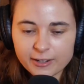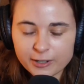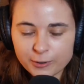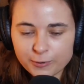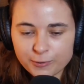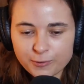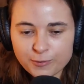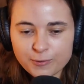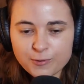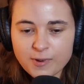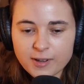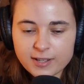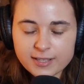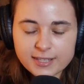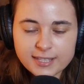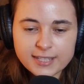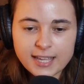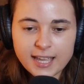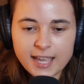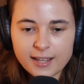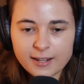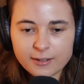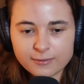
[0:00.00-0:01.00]
of crew on
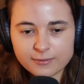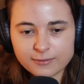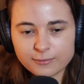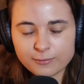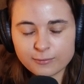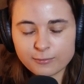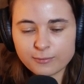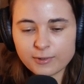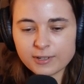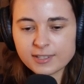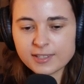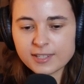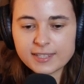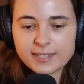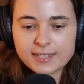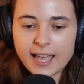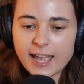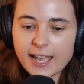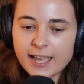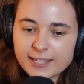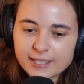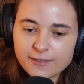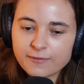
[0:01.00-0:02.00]
set? What's the
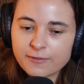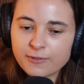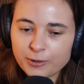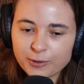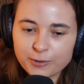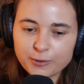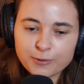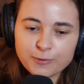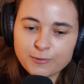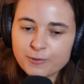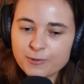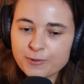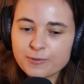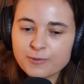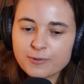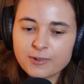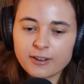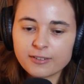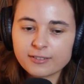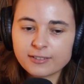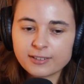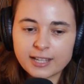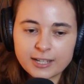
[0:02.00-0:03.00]
size of your crew
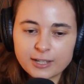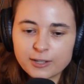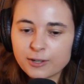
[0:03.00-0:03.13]
on